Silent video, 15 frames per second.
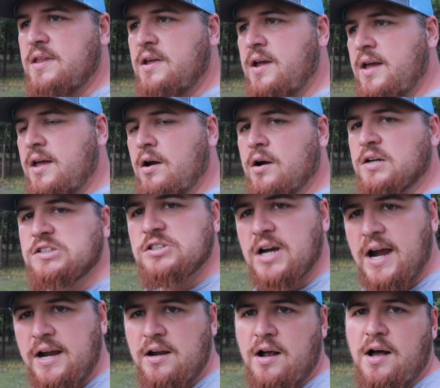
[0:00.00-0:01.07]
they are
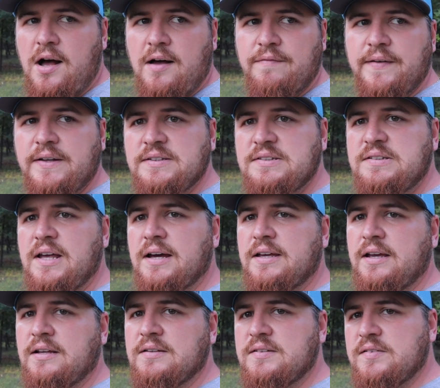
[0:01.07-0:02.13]
dried off and
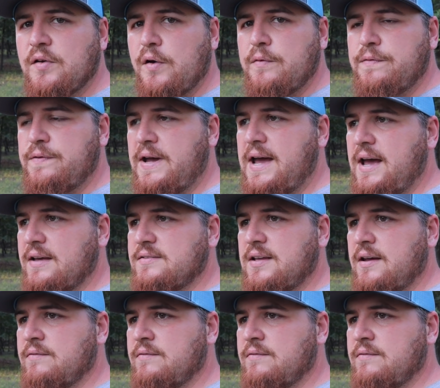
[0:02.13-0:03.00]
sucking so fast.